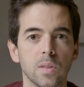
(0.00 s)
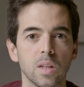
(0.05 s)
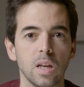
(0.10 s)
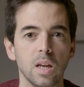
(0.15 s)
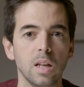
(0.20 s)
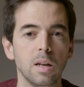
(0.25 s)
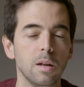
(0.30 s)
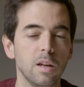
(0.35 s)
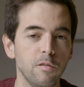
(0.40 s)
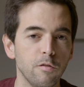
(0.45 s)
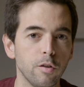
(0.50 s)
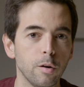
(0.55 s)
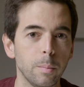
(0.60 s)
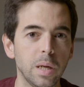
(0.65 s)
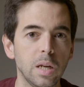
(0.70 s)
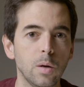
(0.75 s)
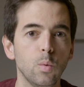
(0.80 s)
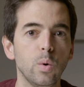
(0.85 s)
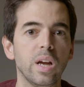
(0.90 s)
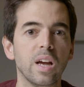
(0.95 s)
In
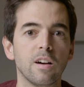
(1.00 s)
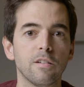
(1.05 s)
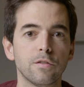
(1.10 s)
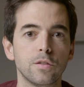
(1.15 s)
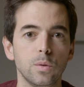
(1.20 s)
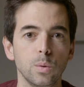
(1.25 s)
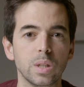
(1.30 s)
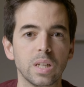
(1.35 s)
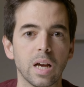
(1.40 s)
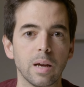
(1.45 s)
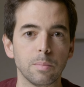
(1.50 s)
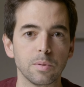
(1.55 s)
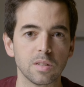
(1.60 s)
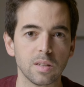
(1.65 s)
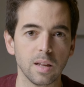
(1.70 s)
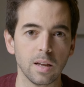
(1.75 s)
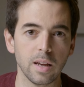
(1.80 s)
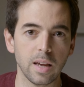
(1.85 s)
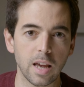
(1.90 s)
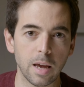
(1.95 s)
Firminy, we have 2 types,
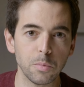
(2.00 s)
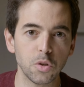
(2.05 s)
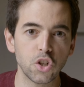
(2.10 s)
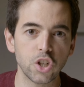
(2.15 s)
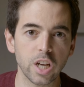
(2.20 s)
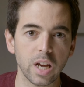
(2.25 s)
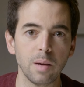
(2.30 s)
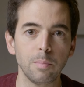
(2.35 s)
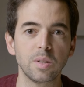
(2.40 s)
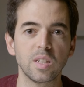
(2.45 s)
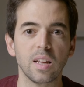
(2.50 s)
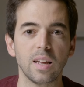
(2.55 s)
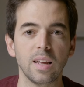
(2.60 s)
the M-shaped